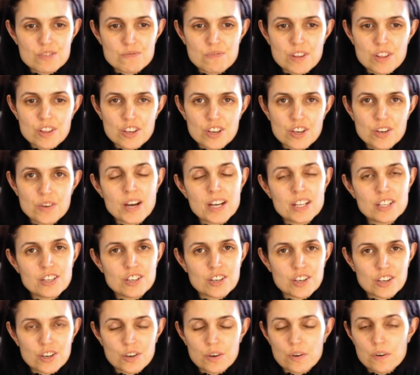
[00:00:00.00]
with you, and you
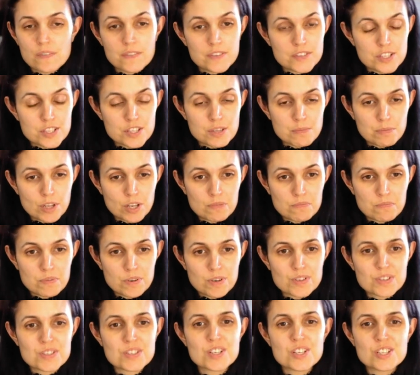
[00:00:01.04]
can go over to the blog
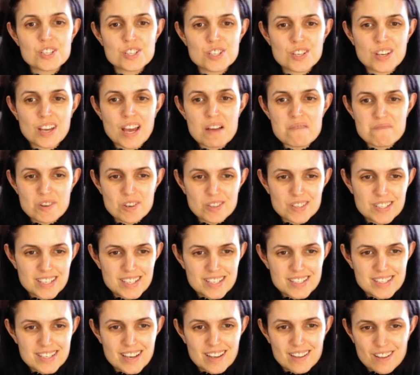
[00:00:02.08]
post to get more
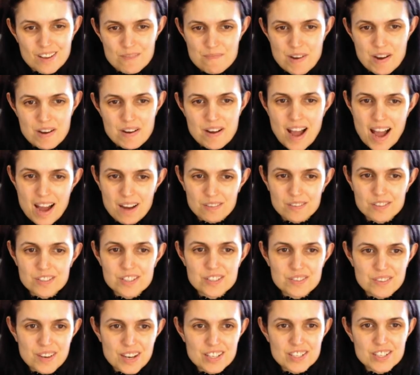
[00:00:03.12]
detail about how
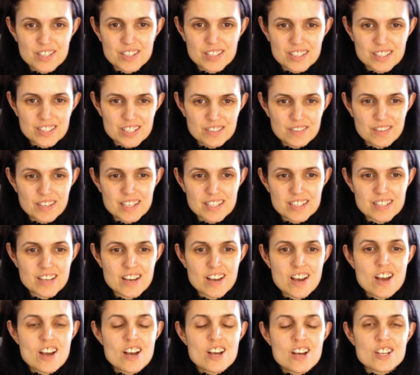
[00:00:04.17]
to actually do it.
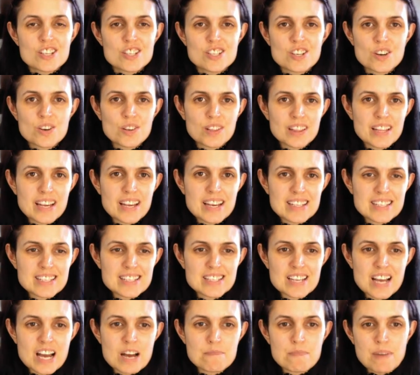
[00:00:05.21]
So let's
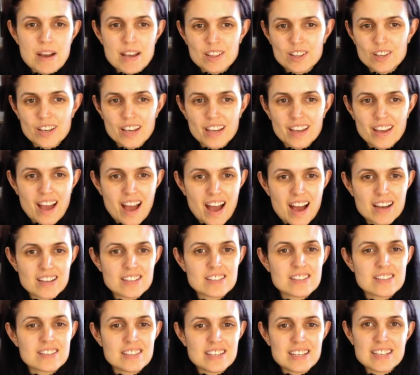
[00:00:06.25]
start by looking
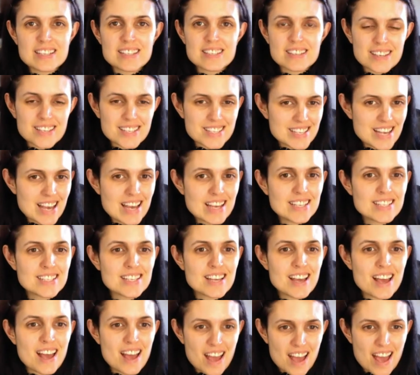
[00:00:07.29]
at the success
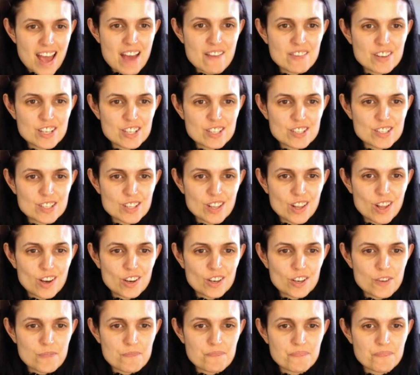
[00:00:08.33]
evidence log.